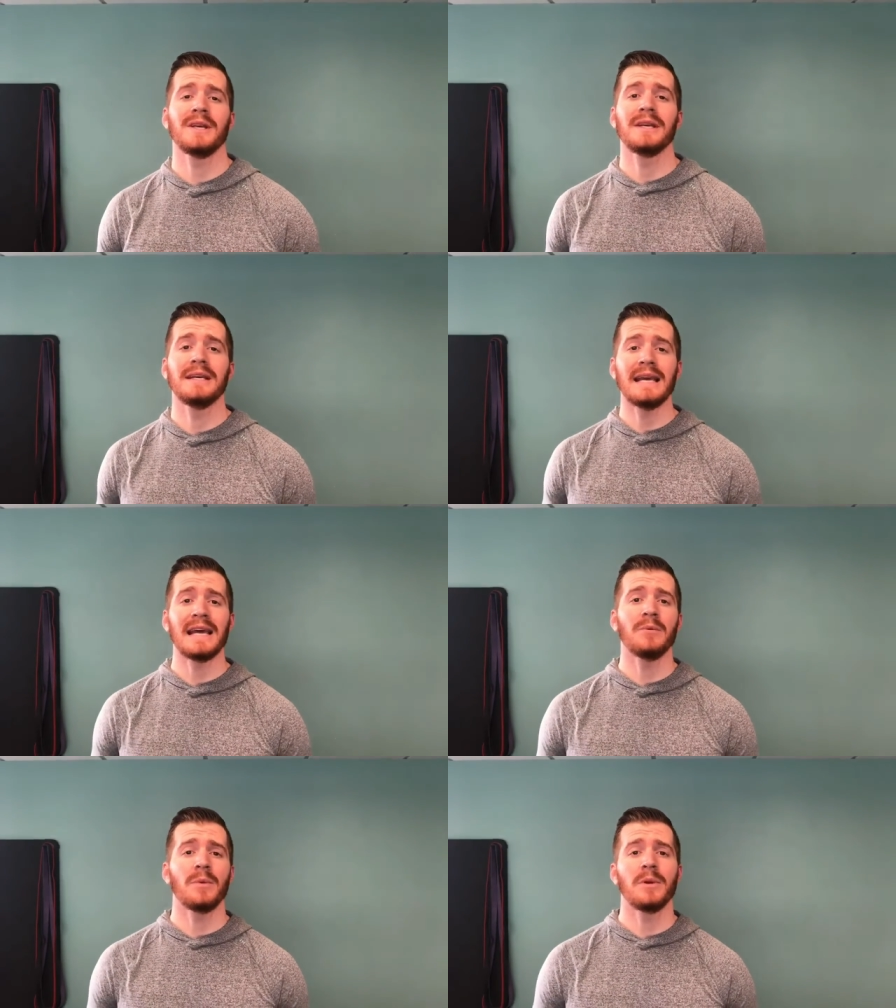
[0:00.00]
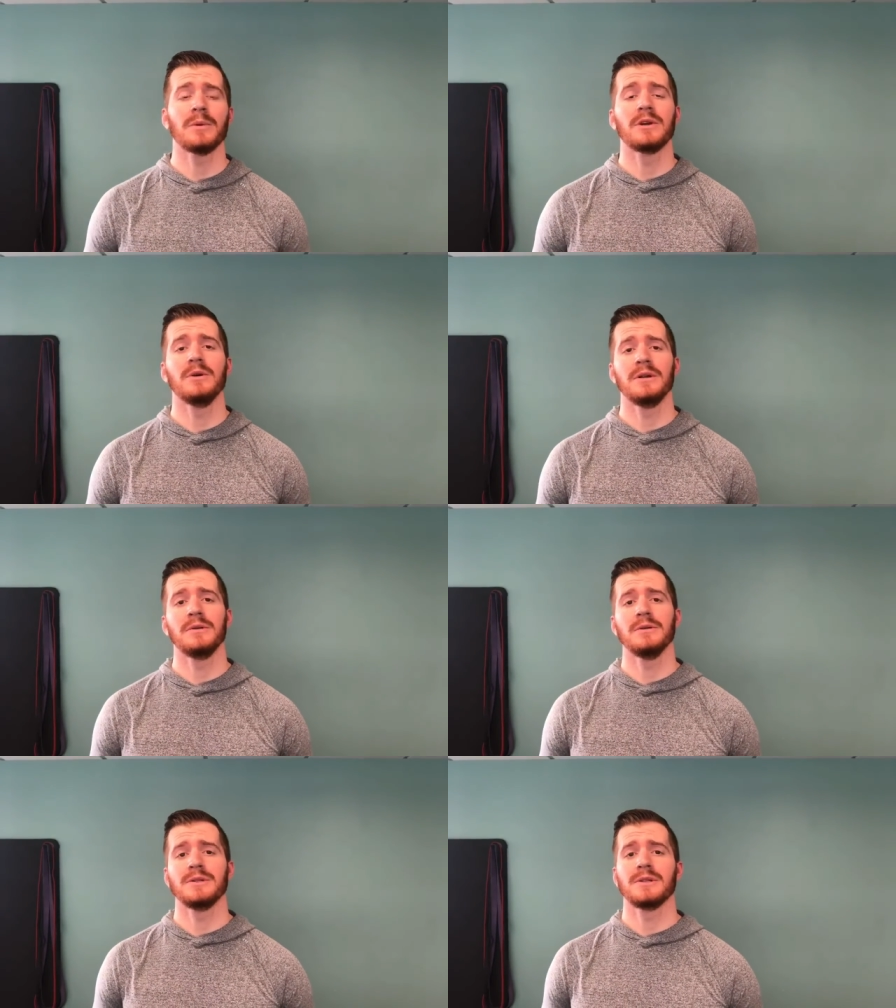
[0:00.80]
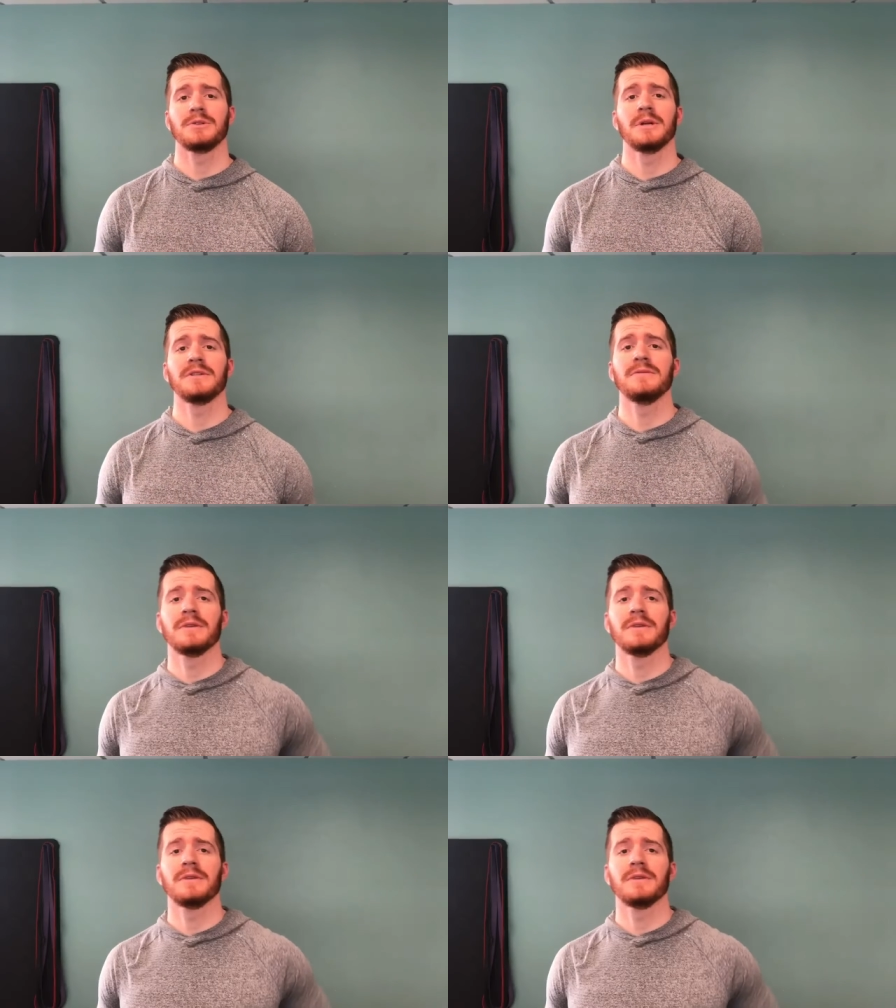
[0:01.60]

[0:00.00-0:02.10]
Again, what we were going through is the stretch for the